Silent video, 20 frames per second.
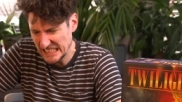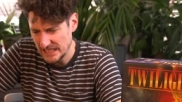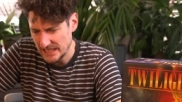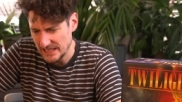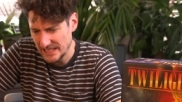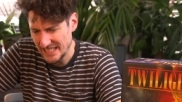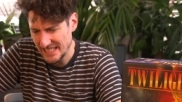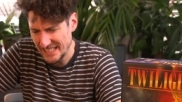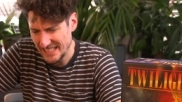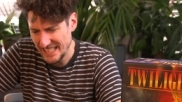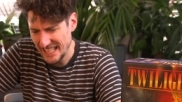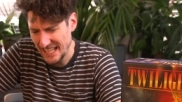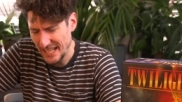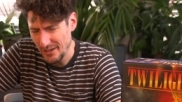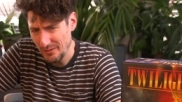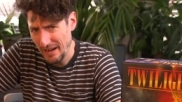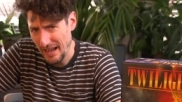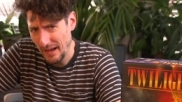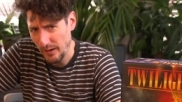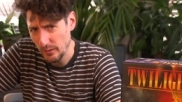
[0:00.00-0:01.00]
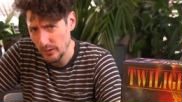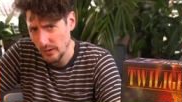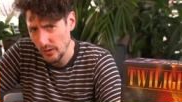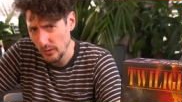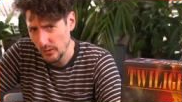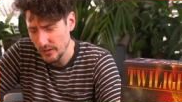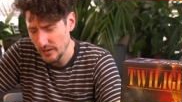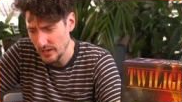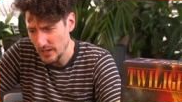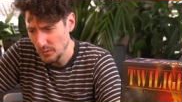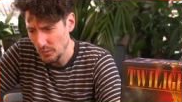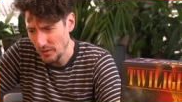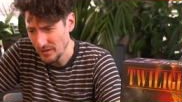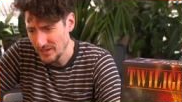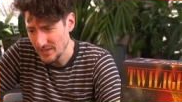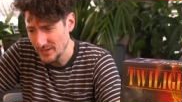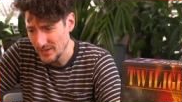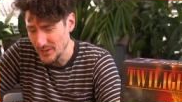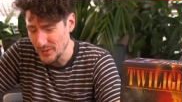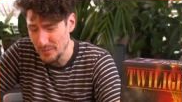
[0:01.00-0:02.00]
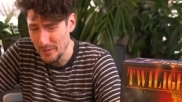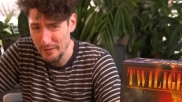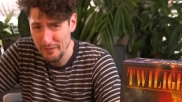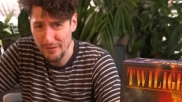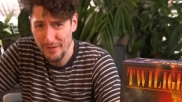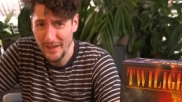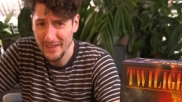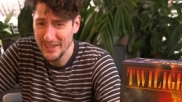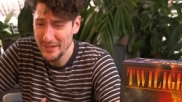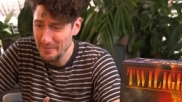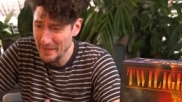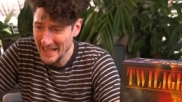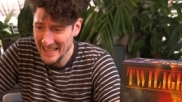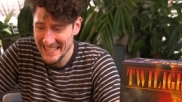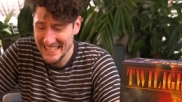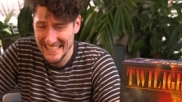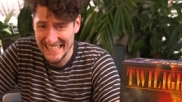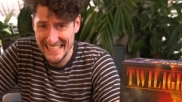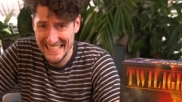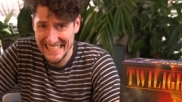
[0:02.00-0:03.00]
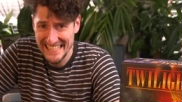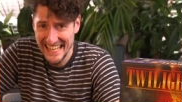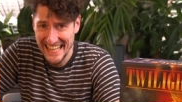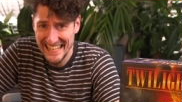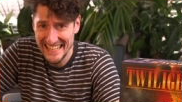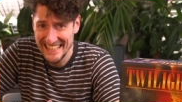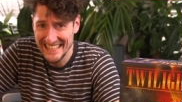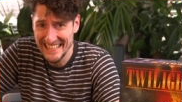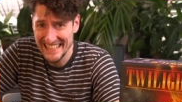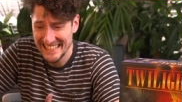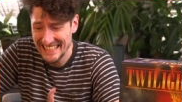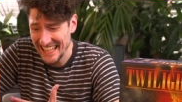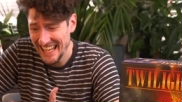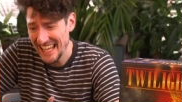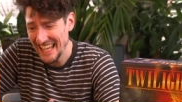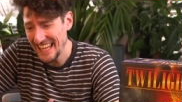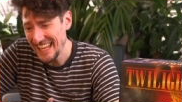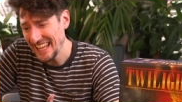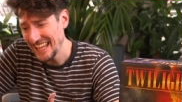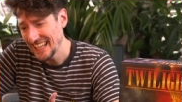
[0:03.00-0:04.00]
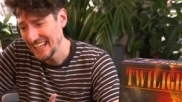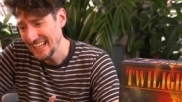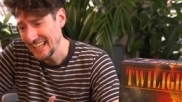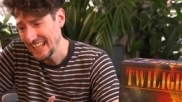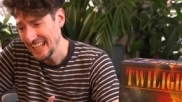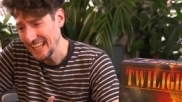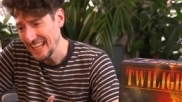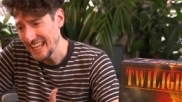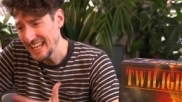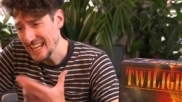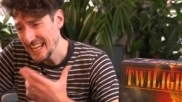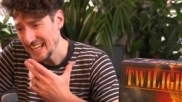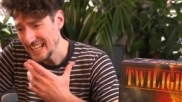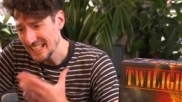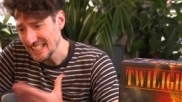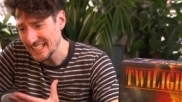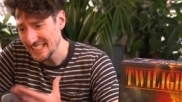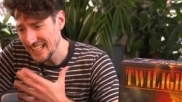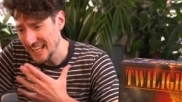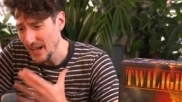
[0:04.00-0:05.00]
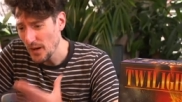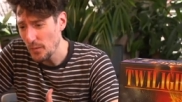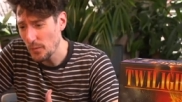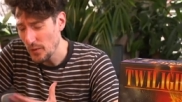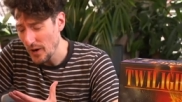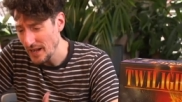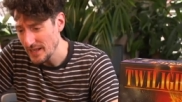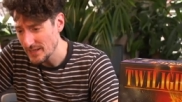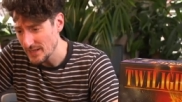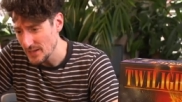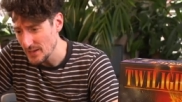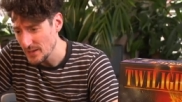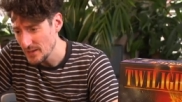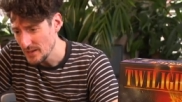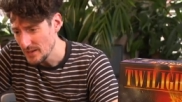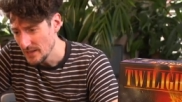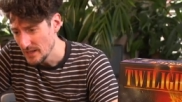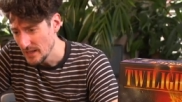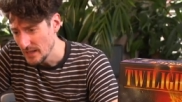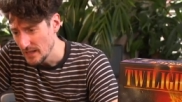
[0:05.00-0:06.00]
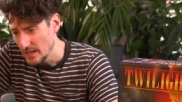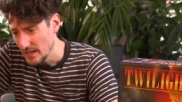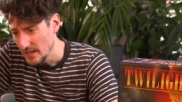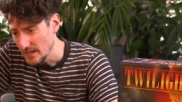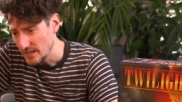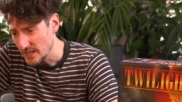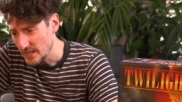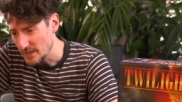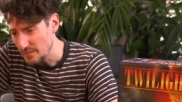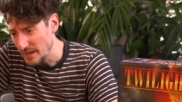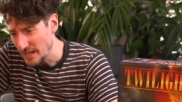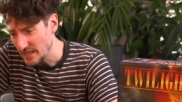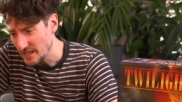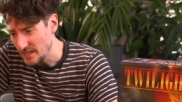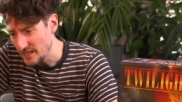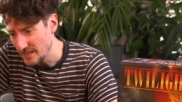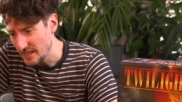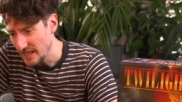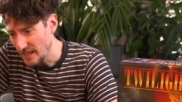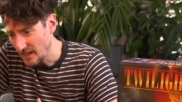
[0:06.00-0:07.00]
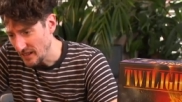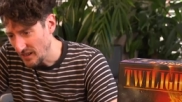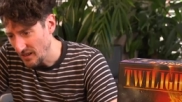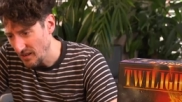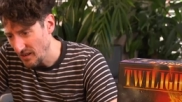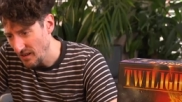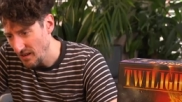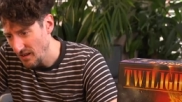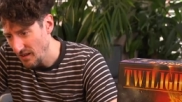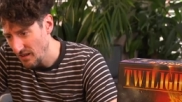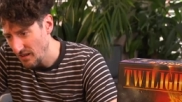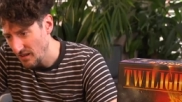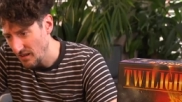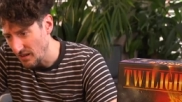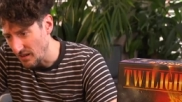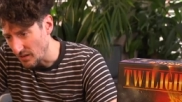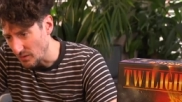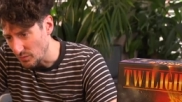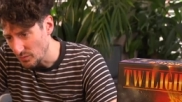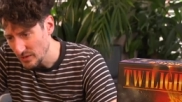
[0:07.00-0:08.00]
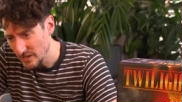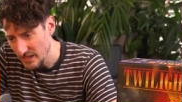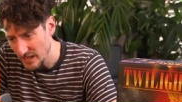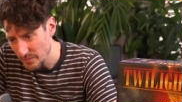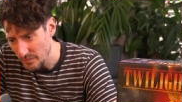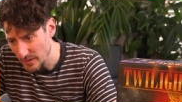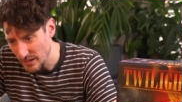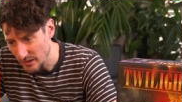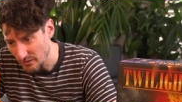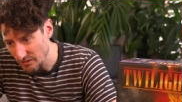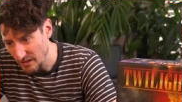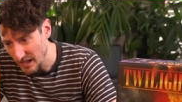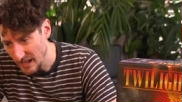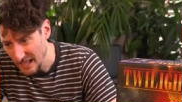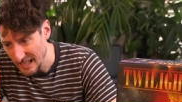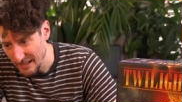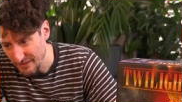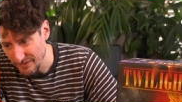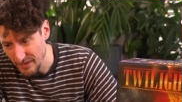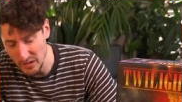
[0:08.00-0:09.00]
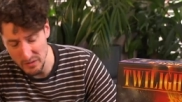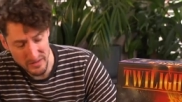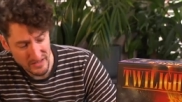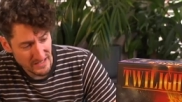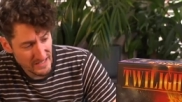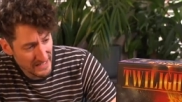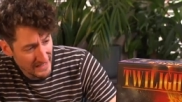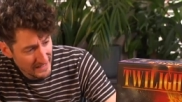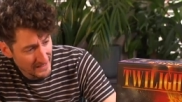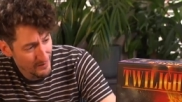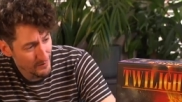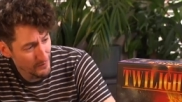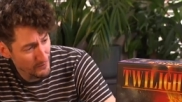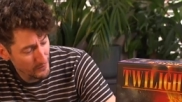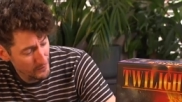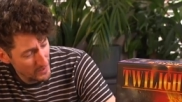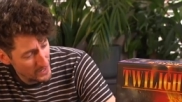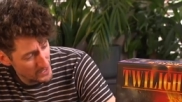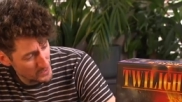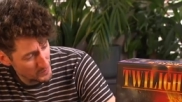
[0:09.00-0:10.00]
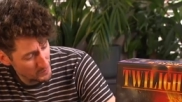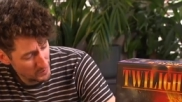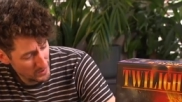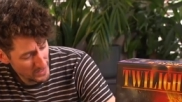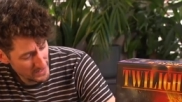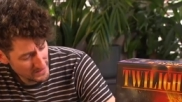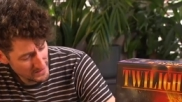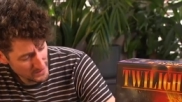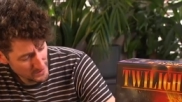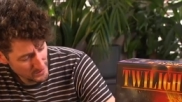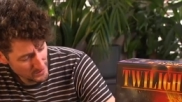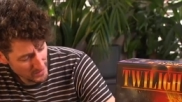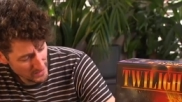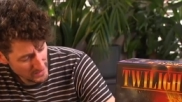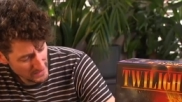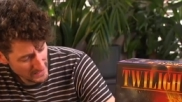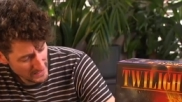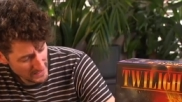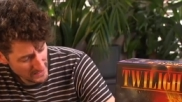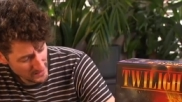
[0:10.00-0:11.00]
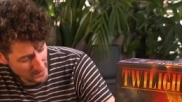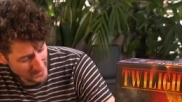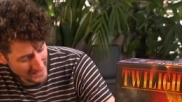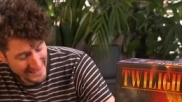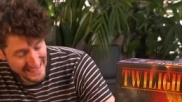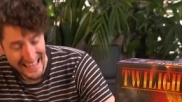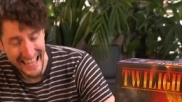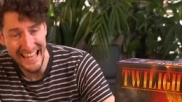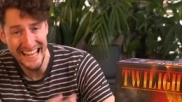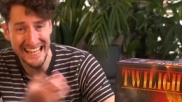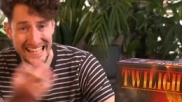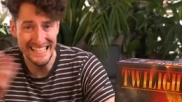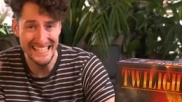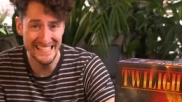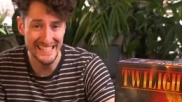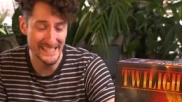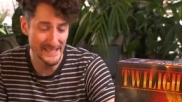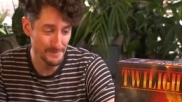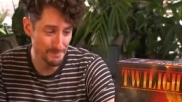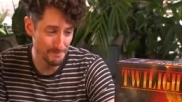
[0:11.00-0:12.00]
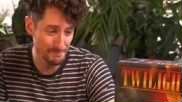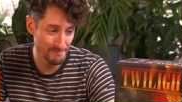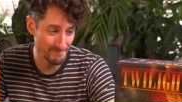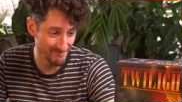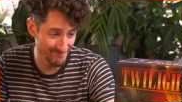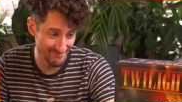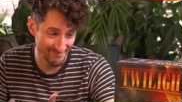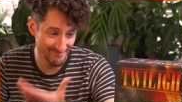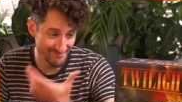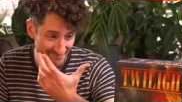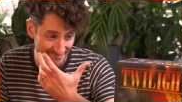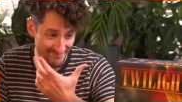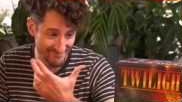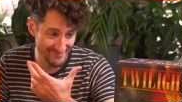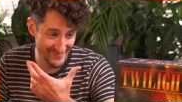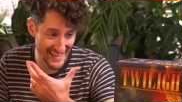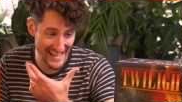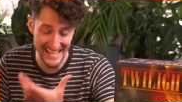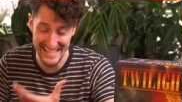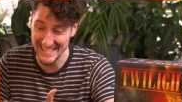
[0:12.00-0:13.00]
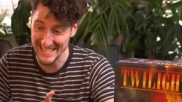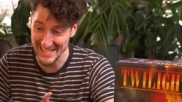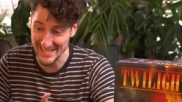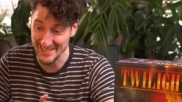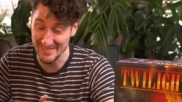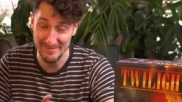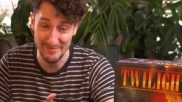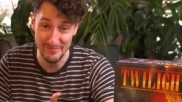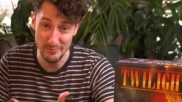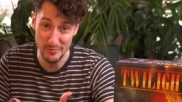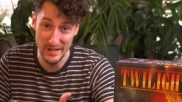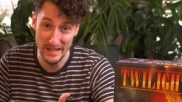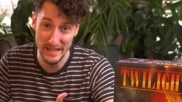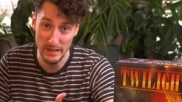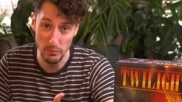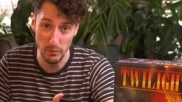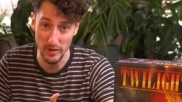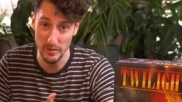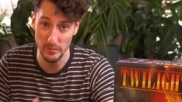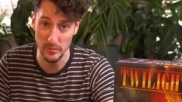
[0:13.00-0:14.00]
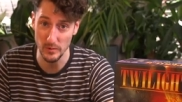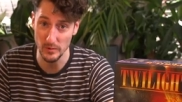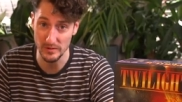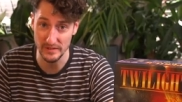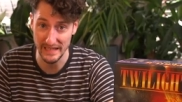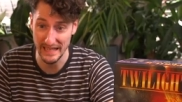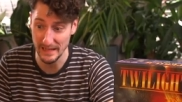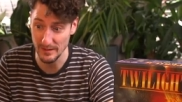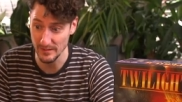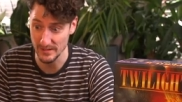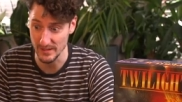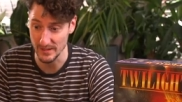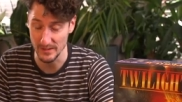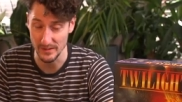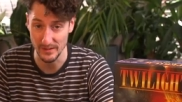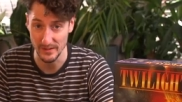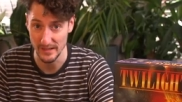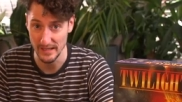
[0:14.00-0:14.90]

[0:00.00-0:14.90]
stick around longer than you want it to. But fundamentally, at the end of the day, eating a stale pretzel just makes you think, oh, wouldn't it be great if I was eating a fresh pretzel right now? And that's really what it boils down to